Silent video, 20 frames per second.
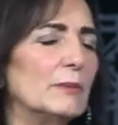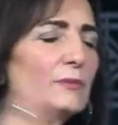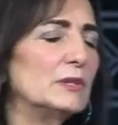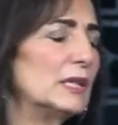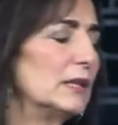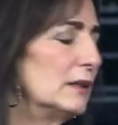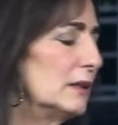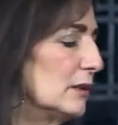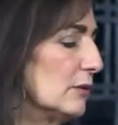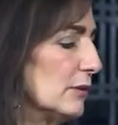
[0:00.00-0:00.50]
I'm
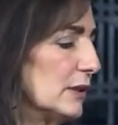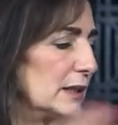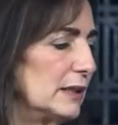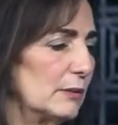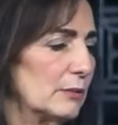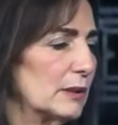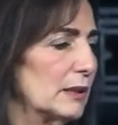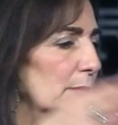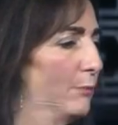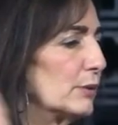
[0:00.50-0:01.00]
telling you right
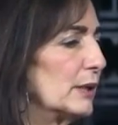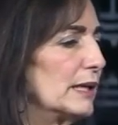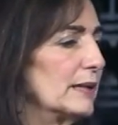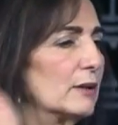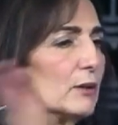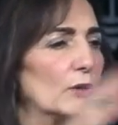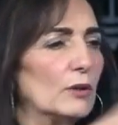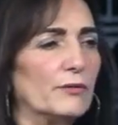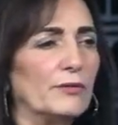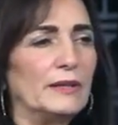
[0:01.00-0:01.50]
now, we're going to
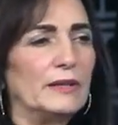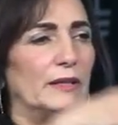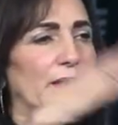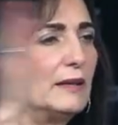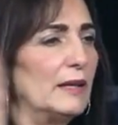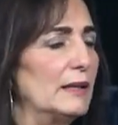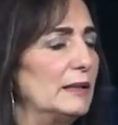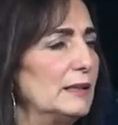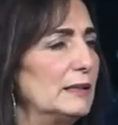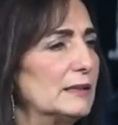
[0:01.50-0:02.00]
break off
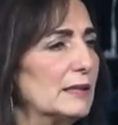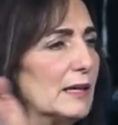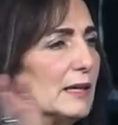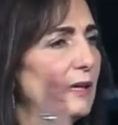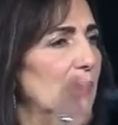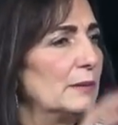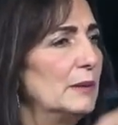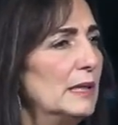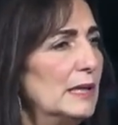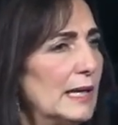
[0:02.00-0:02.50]
any, any
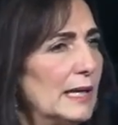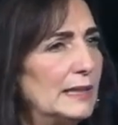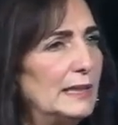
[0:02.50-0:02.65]
time,